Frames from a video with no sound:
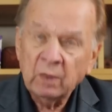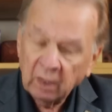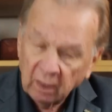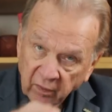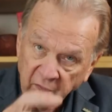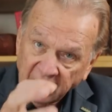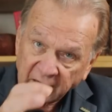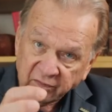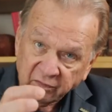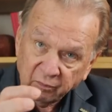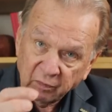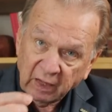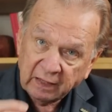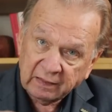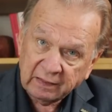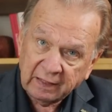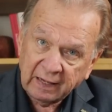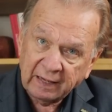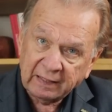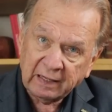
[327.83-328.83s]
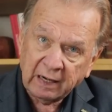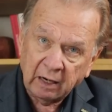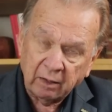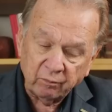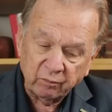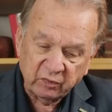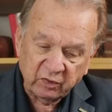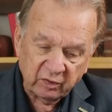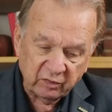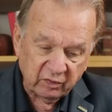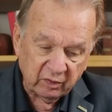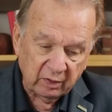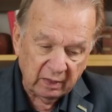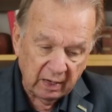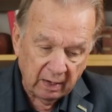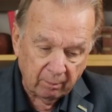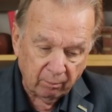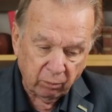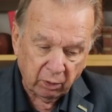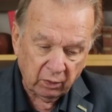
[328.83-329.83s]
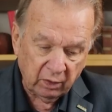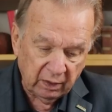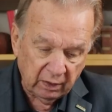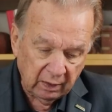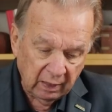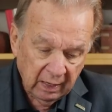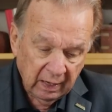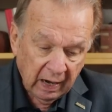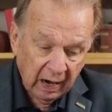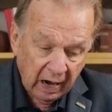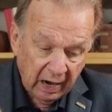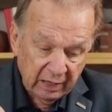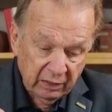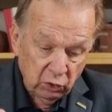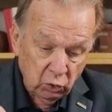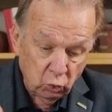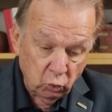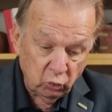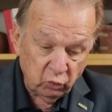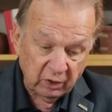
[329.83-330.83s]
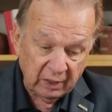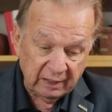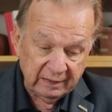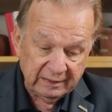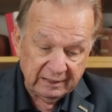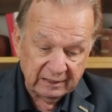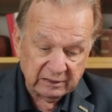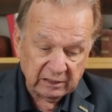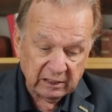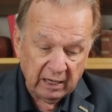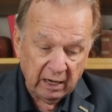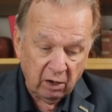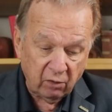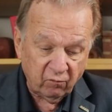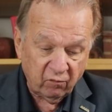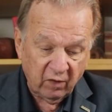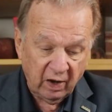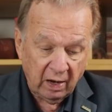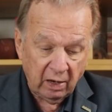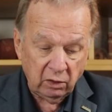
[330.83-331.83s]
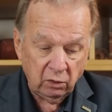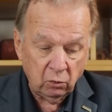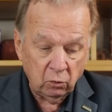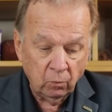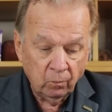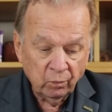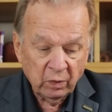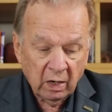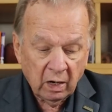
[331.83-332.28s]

And that comes as a number. And I use a discount value